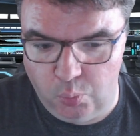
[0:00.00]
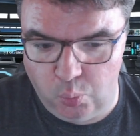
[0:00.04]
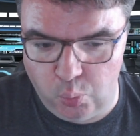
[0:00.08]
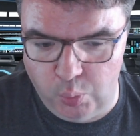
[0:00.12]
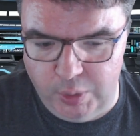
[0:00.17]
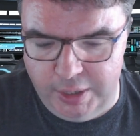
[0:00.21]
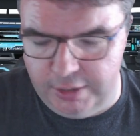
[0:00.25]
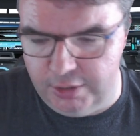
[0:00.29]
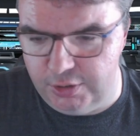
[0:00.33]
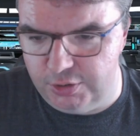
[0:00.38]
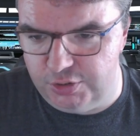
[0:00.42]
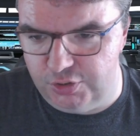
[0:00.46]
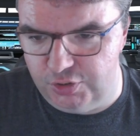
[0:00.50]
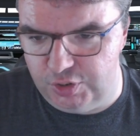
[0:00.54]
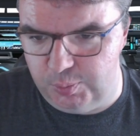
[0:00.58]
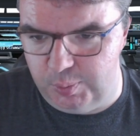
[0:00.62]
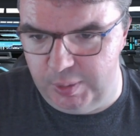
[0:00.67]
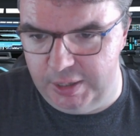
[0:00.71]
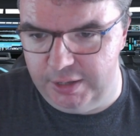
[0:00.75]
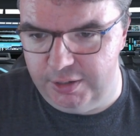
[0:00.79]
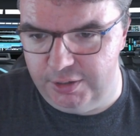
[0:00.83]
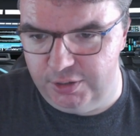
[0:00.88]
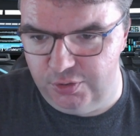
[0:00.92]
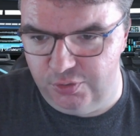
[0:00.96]
Readers of
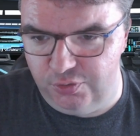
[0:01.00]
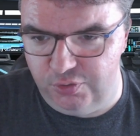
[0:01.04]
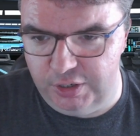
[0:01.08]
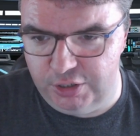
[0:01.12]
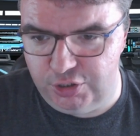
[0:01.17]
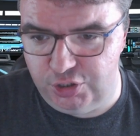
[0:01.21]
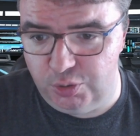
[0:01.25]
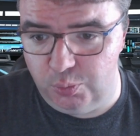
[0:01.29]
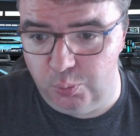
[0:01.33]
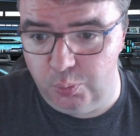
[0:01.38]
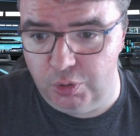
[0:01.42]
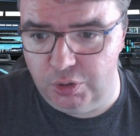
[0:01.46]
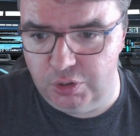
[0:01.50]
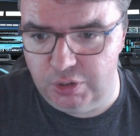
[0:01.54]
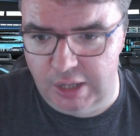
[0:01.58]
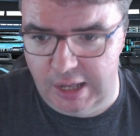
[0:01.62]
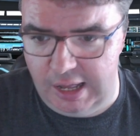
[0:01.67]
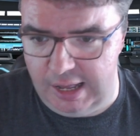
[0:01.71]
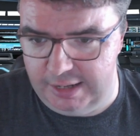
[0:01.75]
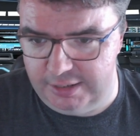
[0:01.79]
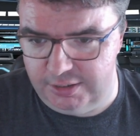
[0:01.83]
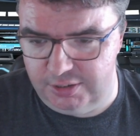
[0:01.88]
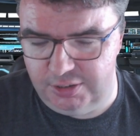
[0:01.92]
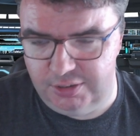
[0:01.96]
speculative fiction will
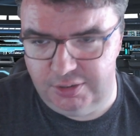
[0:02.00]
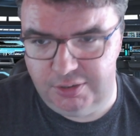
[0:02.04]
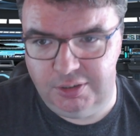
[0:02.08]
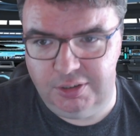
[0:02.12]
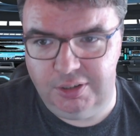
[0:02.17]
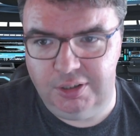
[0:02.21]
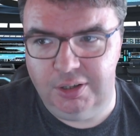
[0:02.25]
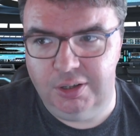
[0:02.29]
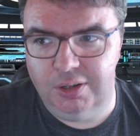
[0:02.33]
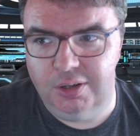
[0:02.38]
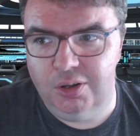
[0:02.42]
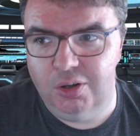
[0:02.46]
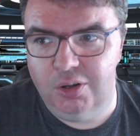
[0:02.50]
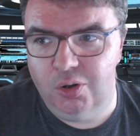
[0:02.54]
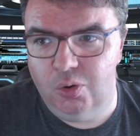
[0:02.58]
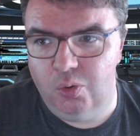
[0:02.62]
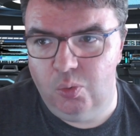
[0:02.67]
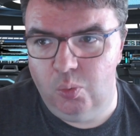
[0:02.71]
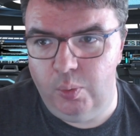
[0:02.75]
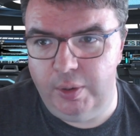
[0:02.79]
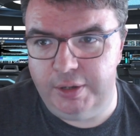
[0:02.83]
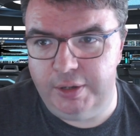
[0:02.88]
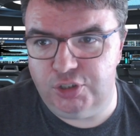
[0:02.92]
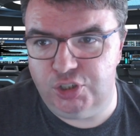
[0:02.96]
not,
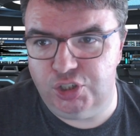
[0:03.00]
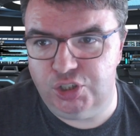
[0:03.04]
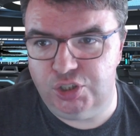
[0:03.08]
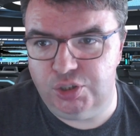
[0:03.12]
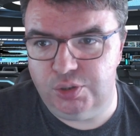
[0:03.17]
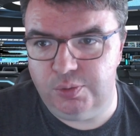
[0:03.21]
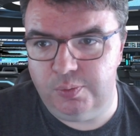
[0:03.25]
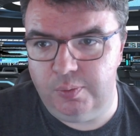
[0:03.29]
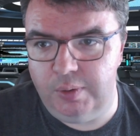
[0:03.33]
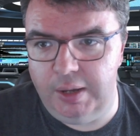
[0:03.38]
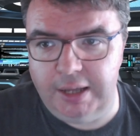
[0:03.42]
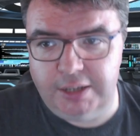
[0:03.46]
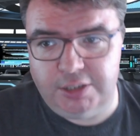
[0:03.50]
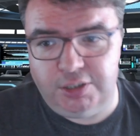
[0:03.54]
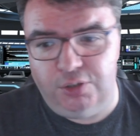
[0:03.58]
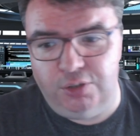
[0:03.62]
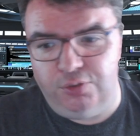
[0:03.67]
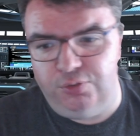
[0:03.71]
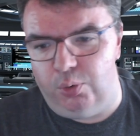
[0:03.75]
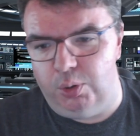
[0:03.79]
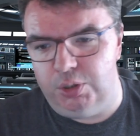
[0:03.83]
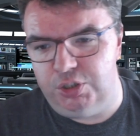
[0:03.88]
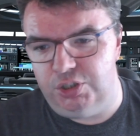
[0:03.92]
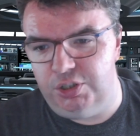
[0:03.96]
which is
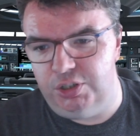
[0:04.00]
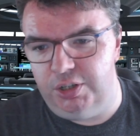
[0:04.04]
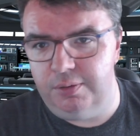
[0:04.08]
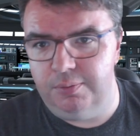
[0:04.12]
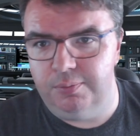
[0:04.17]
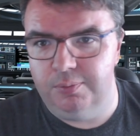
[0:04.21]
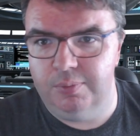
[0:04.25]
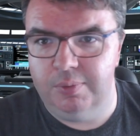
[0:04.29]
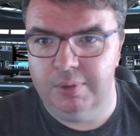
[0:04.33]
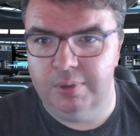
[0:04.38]
unfortunate